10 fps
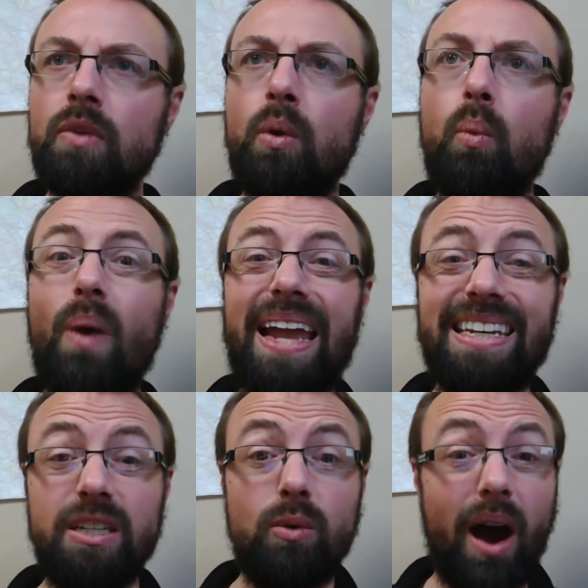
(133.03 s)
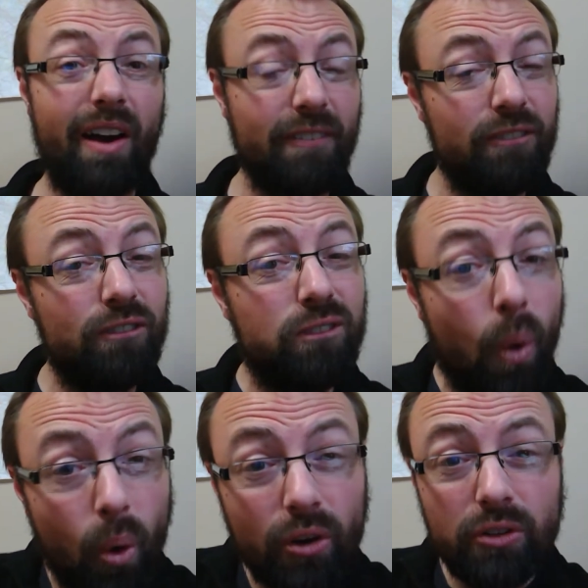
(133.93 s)
when you are
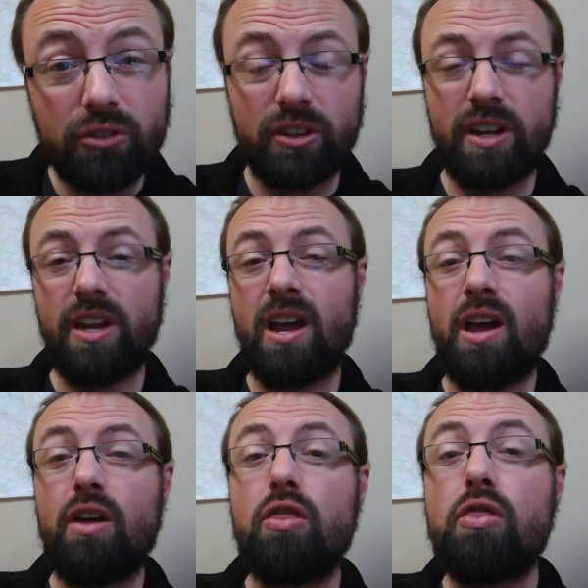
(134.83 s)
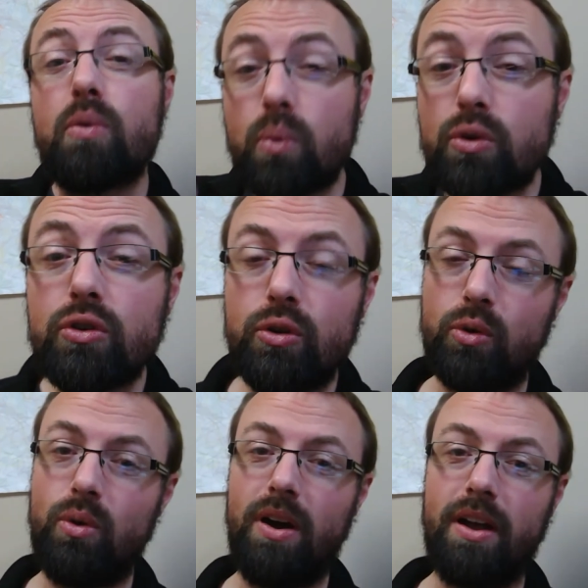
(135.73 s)
forced
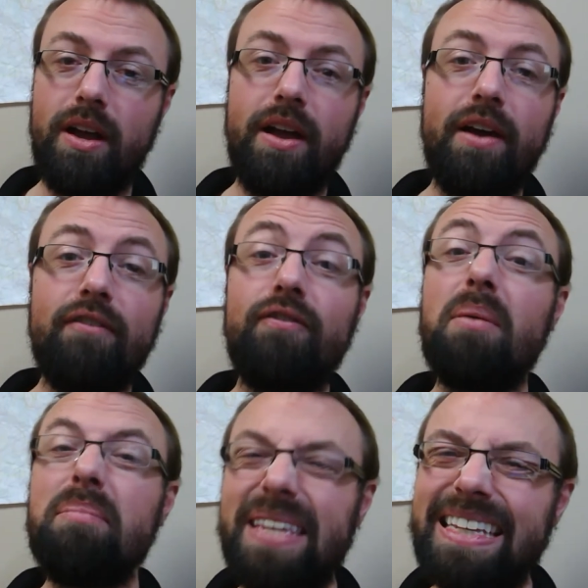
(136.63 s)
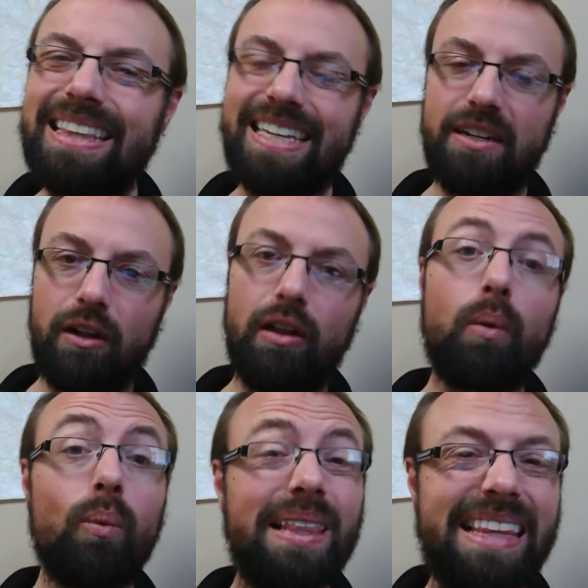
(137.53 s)
through familial
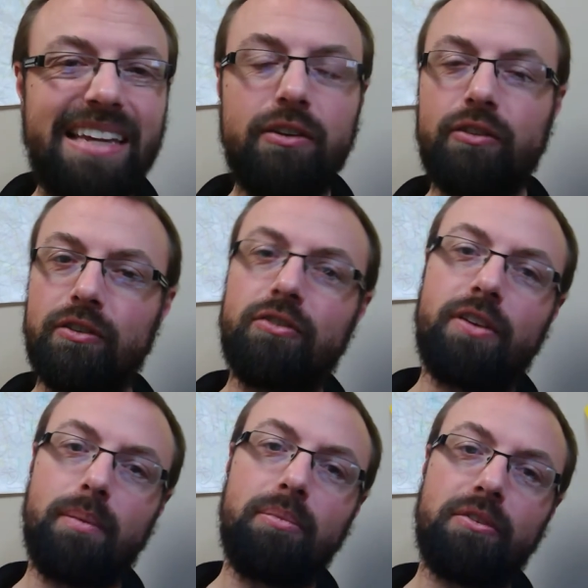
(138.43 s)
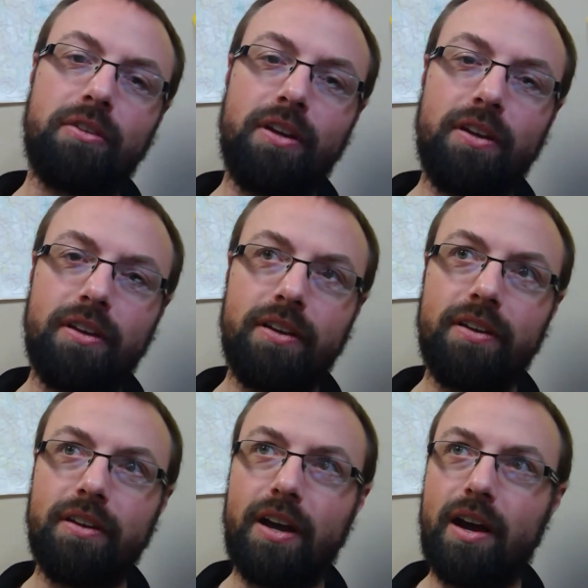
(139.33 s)
relationships,
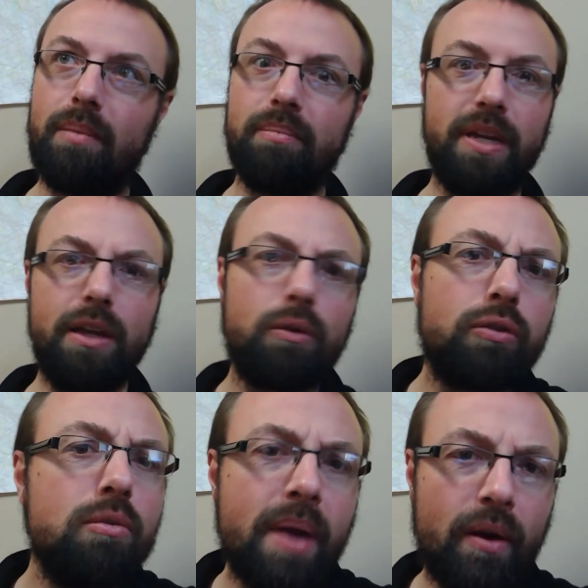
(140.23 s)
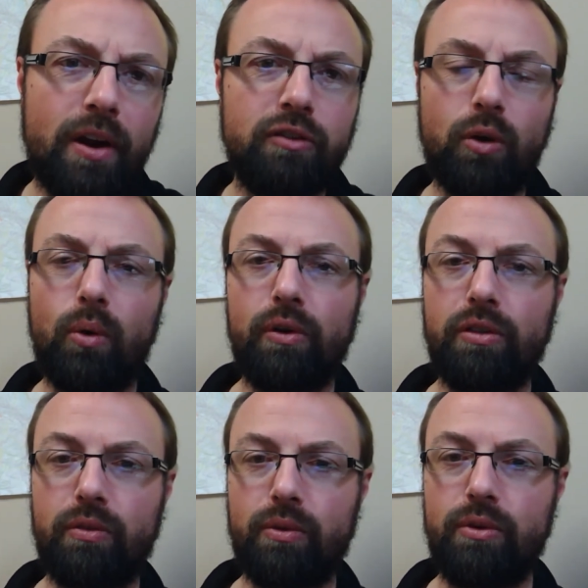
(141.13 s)
either through marriage or
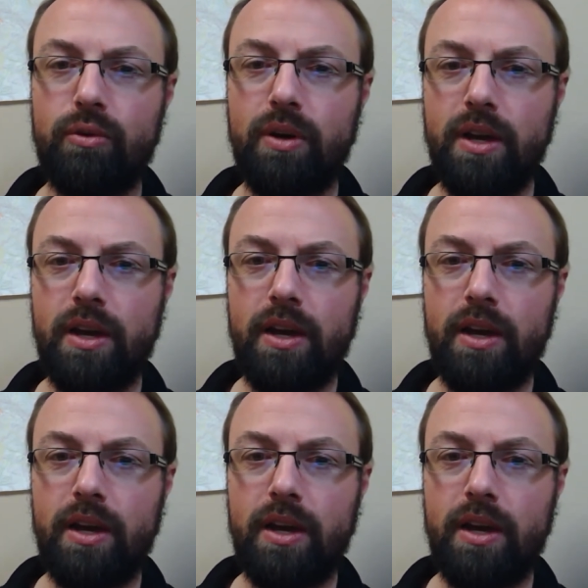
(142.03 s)
through